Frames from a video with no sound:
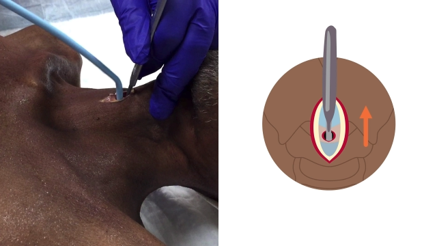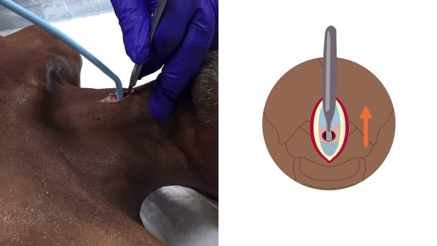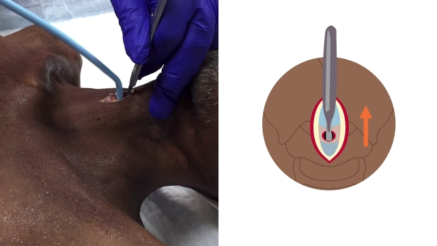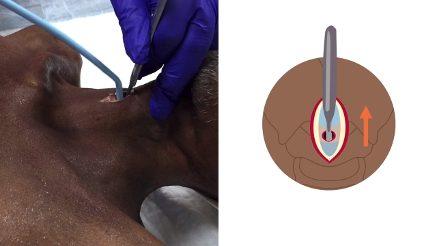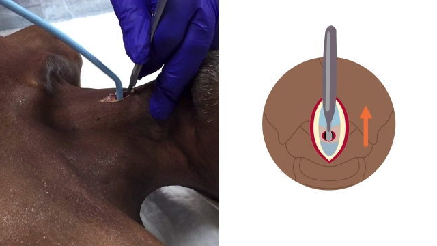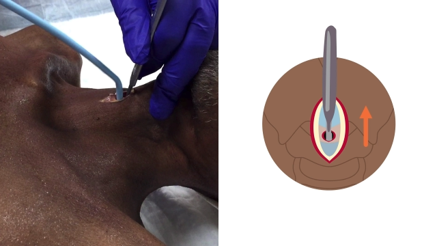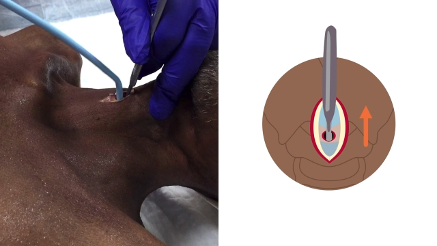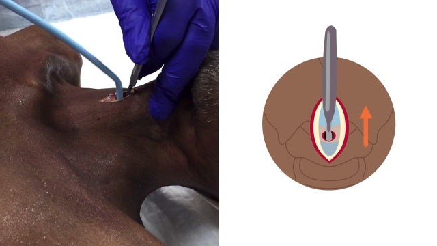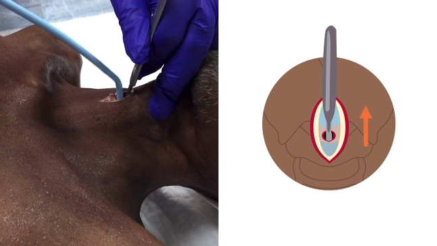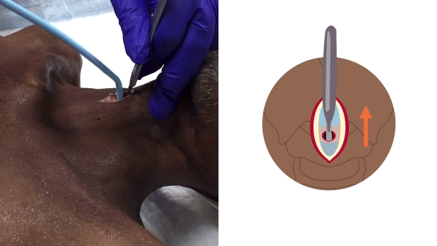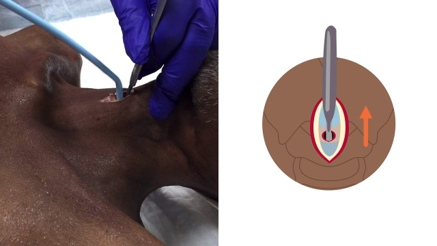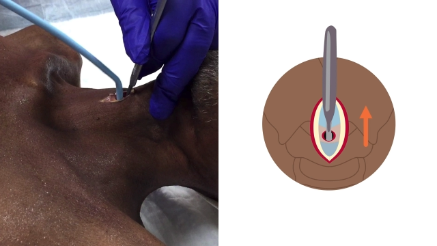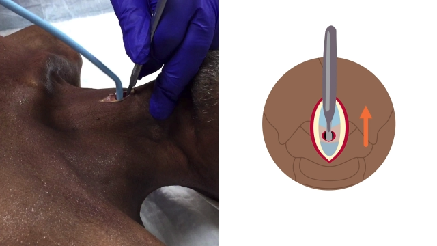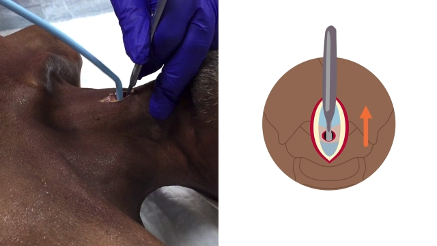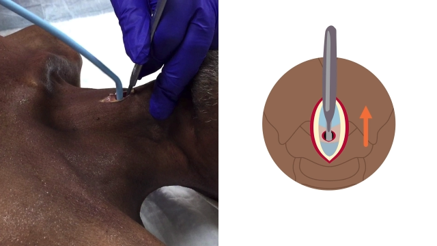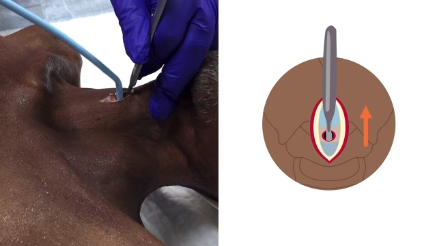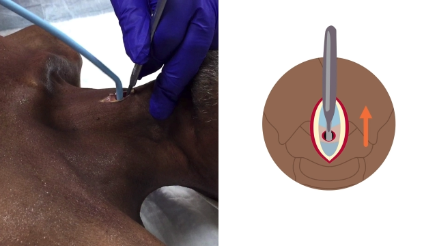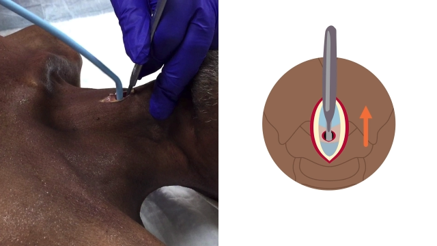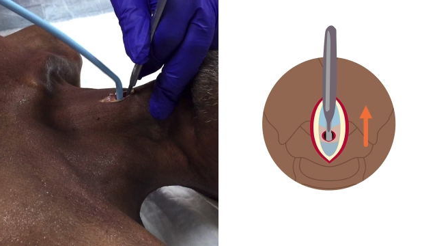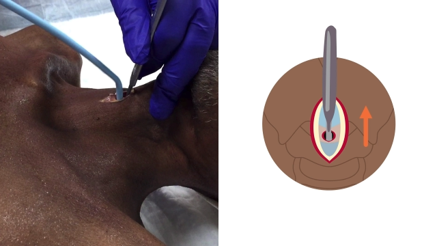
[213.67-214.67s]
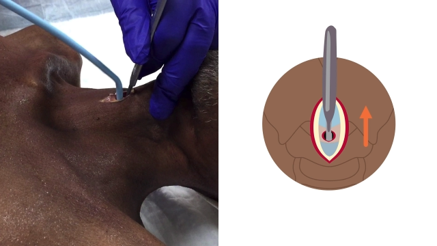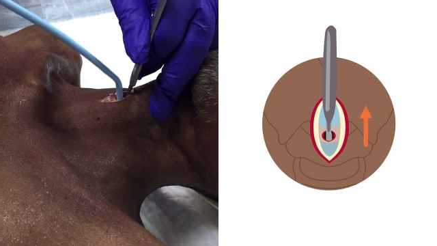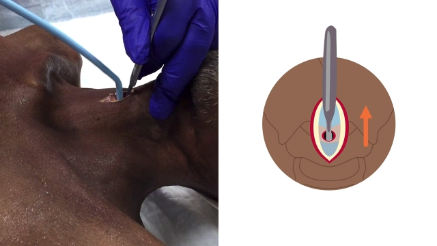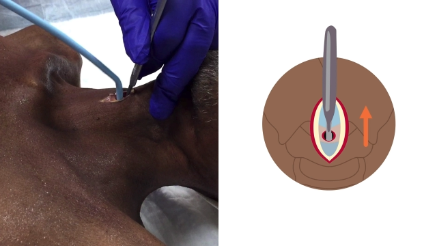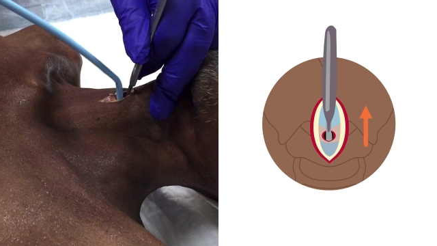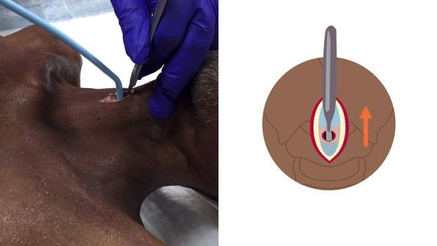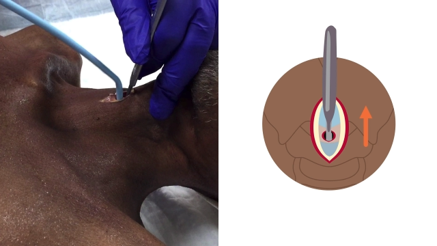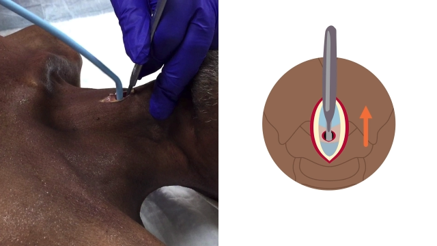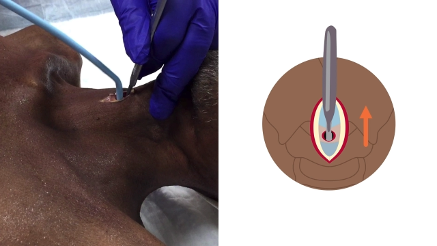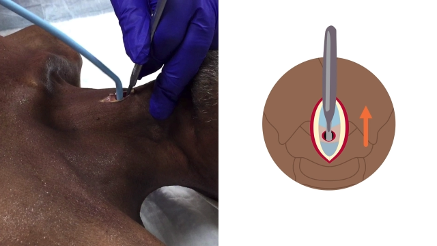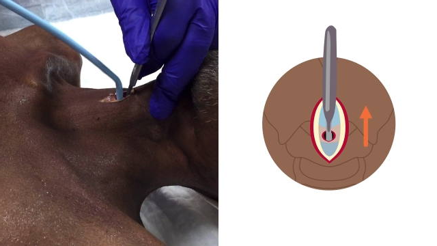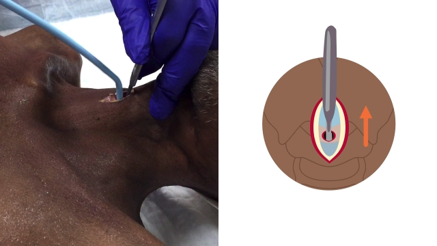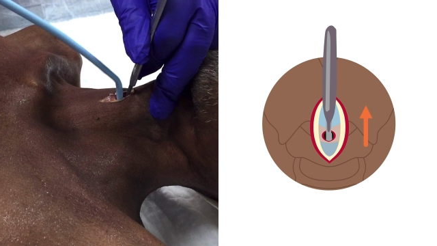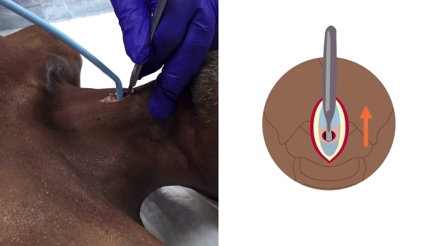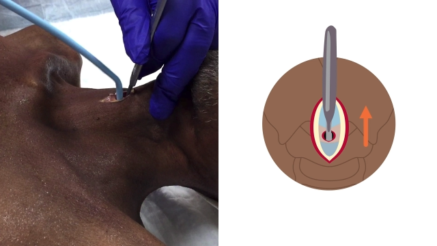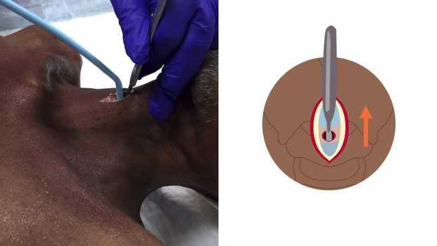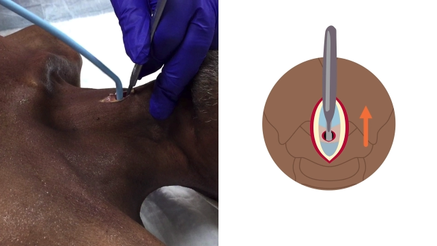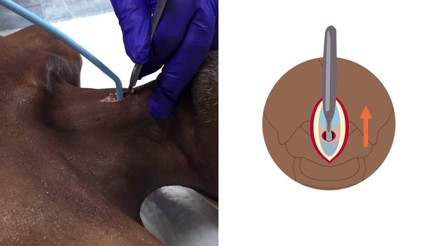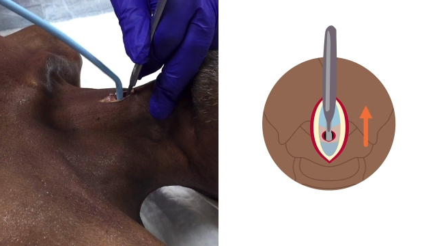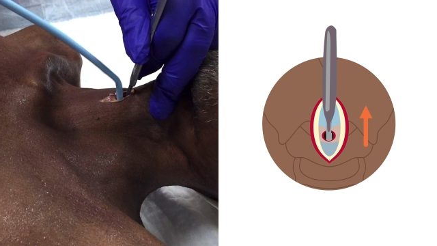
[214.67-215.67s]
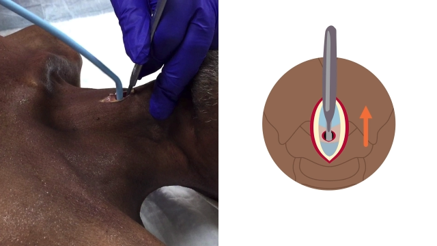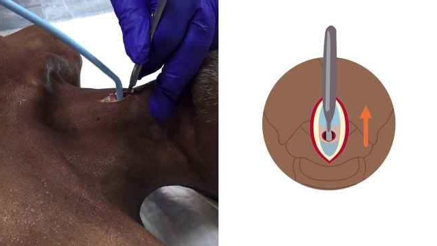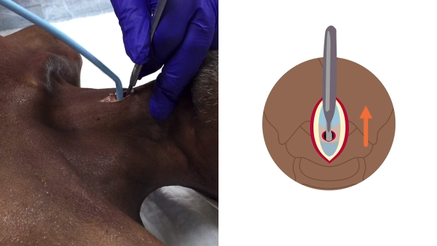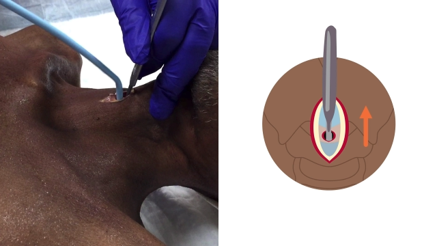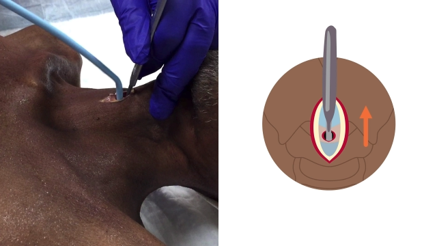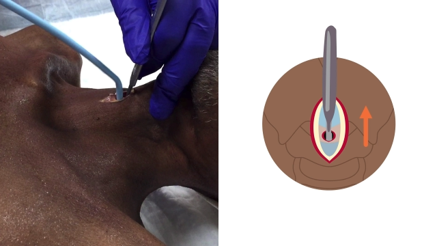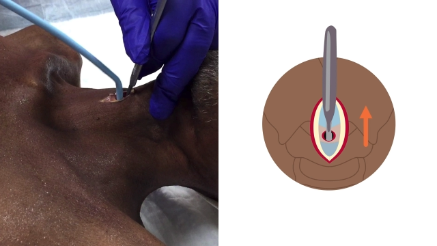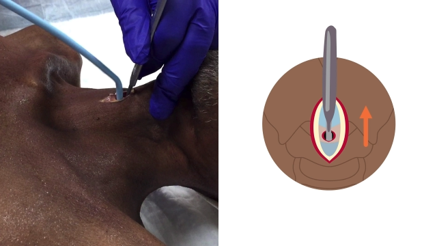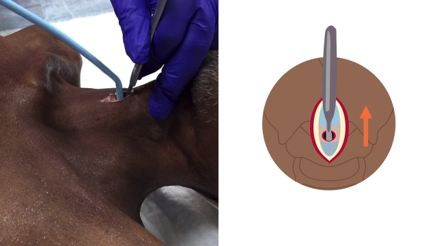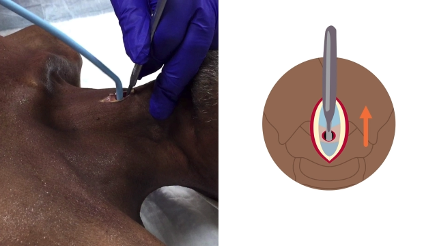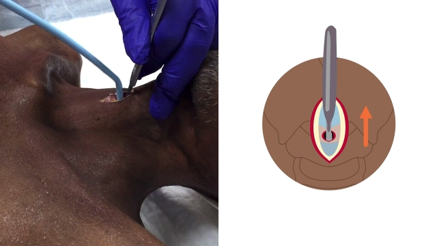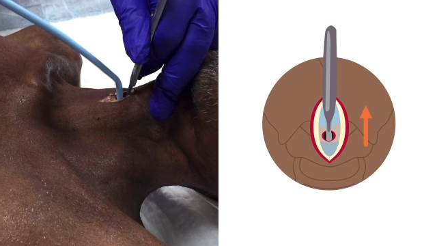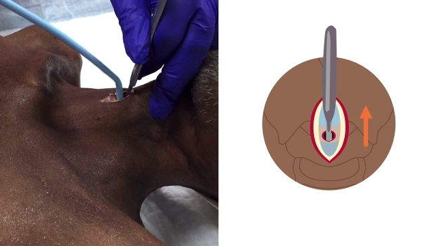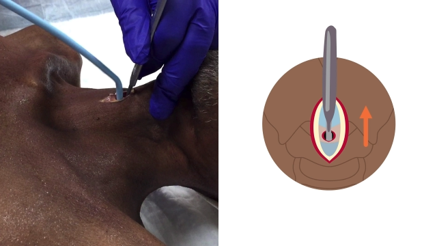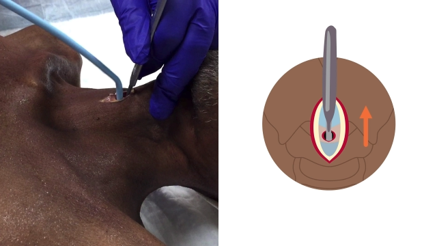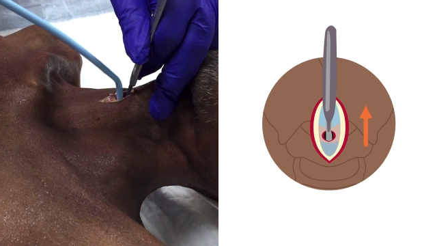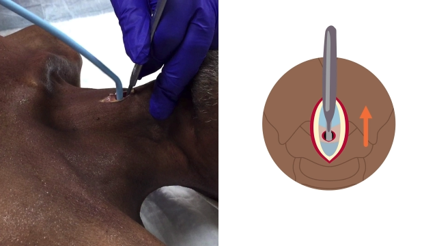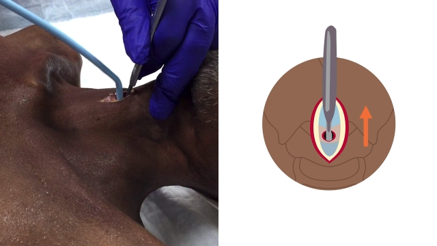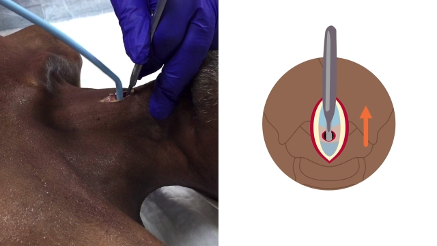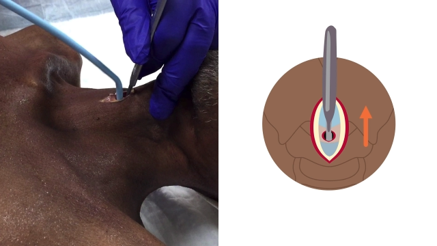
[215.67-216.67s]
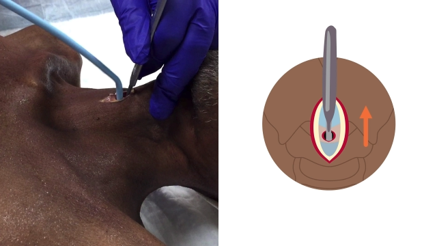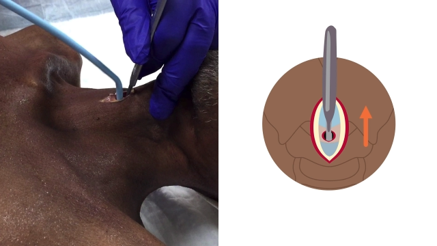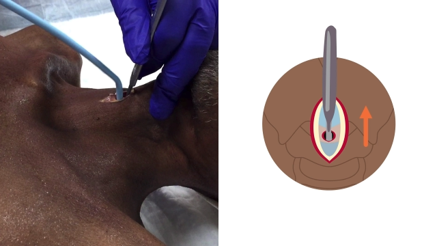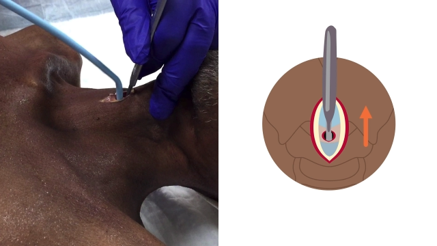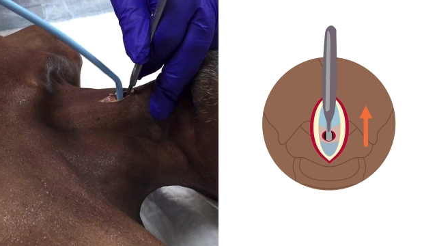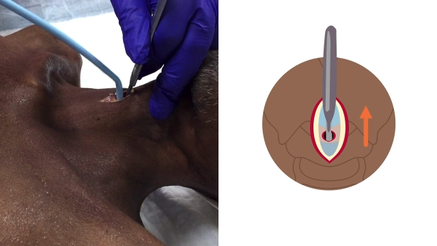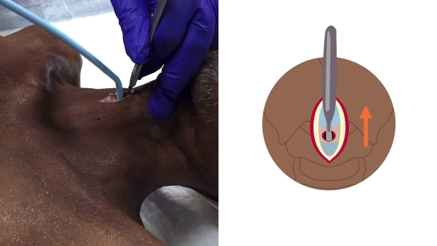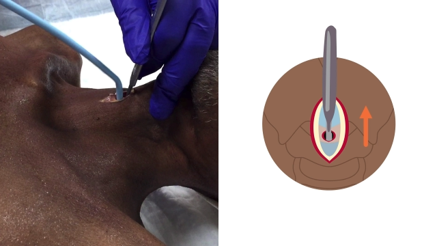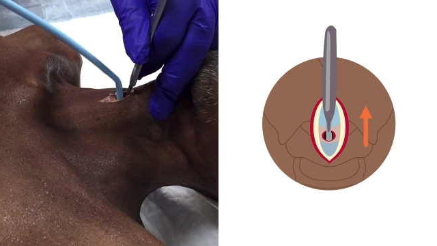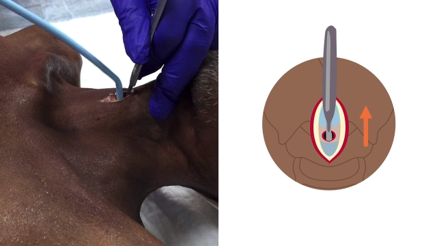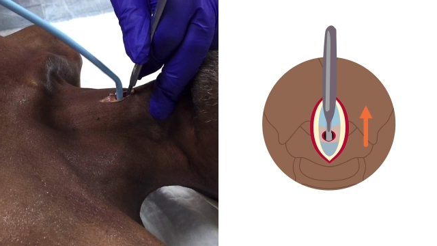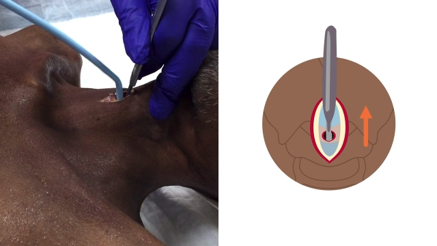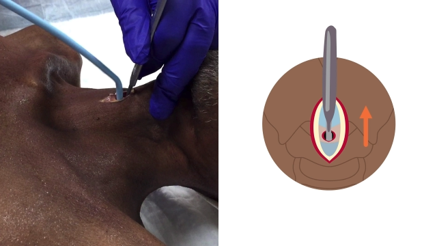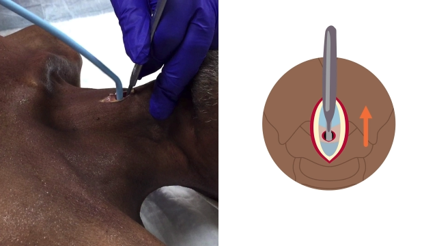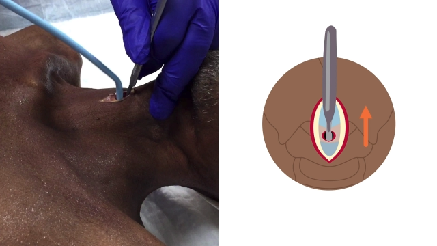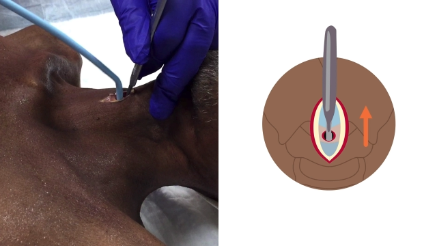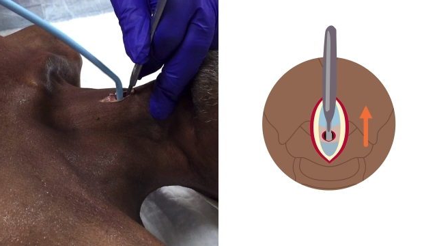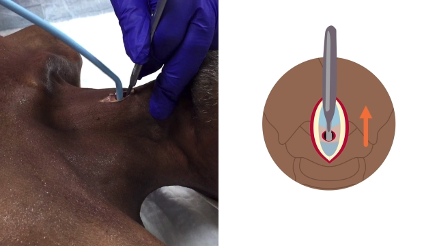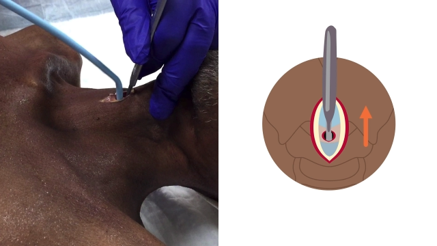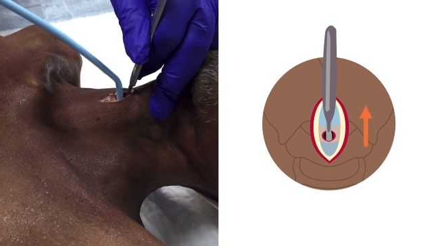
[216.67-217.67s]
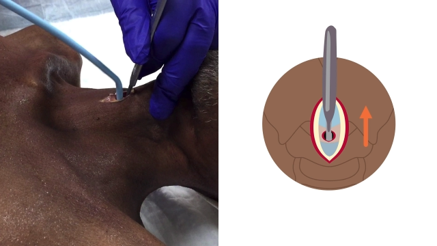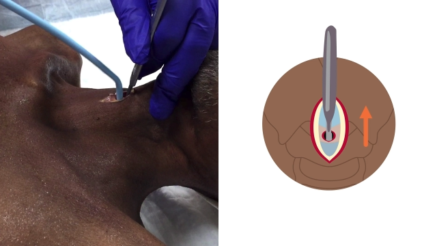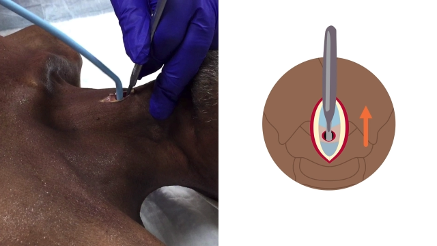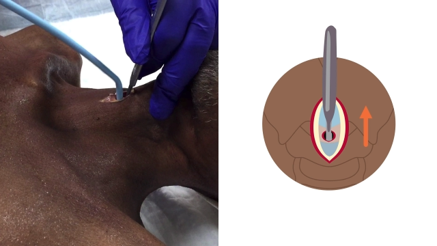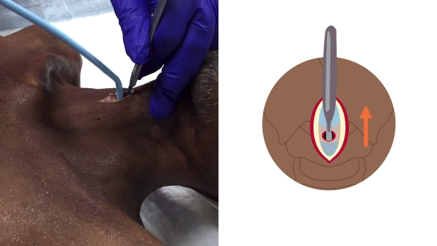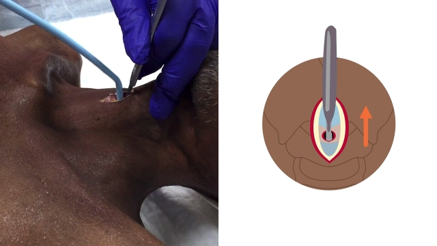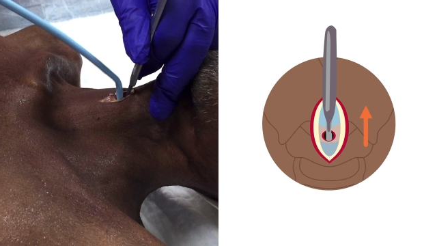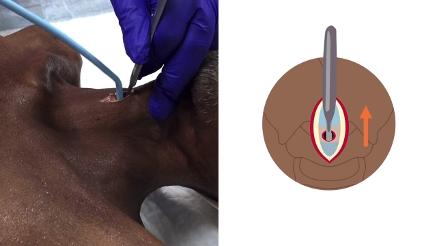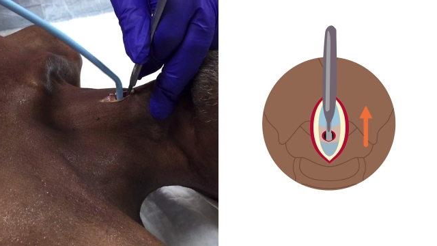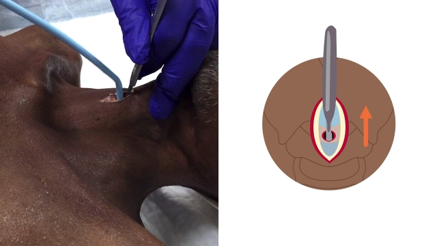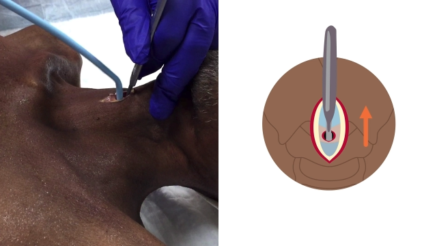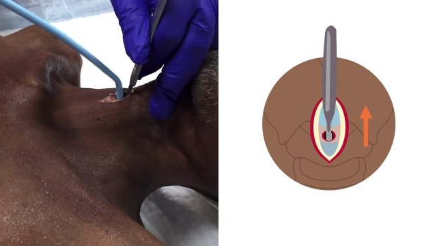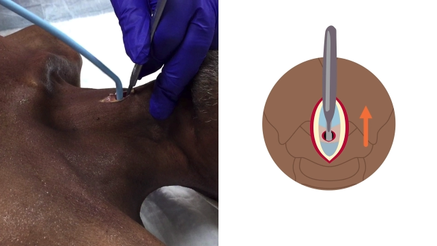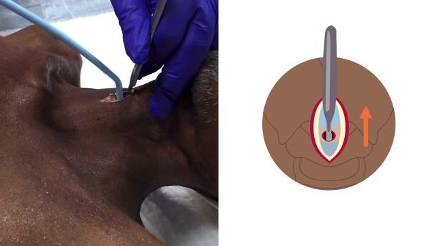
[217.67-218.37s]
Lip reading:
[unreadable: no face in view]